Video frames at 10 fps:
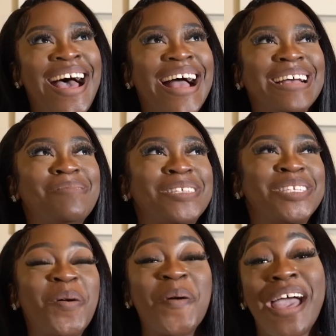I'm
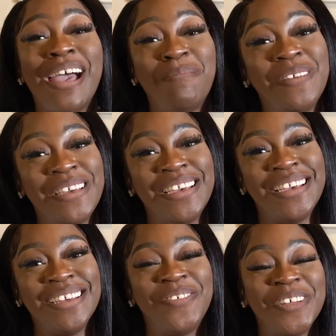so
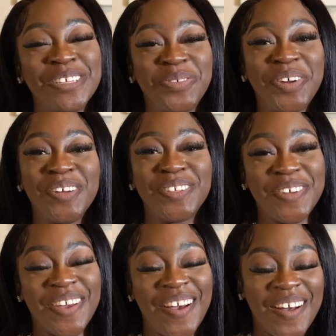happy for this rehearsal,
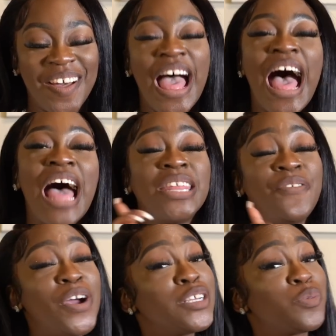y'all. The
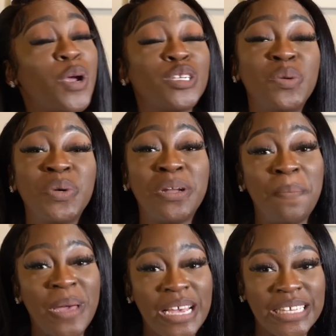first rehearsal went
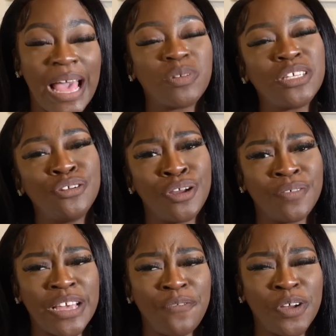amazing. I was a little nervous
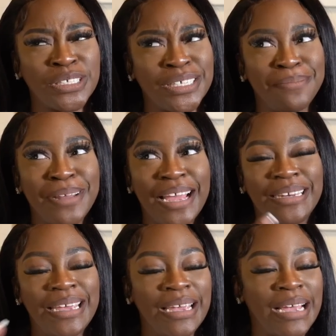at first because I'm like,
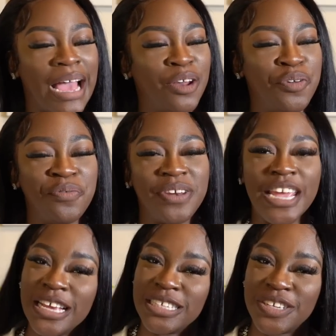dang, I got a new
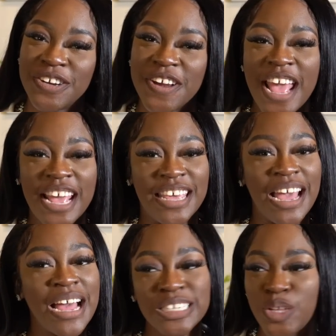dancer.
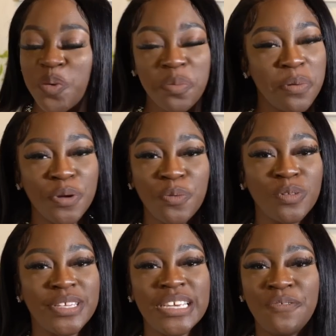Yanz don't remember the
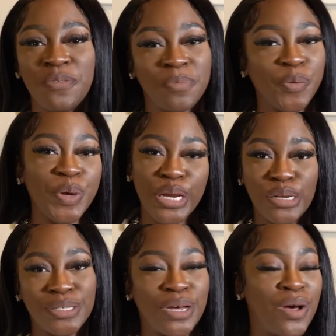routine from 3
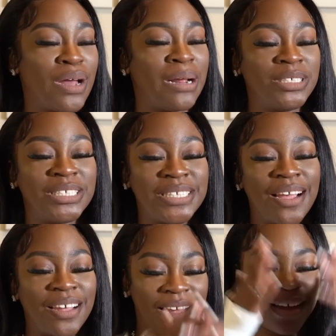years ago. And I'm just like,
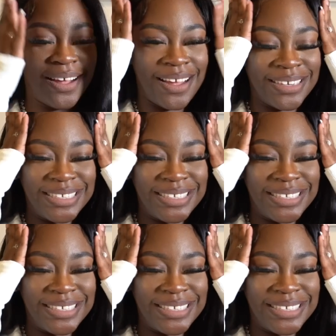I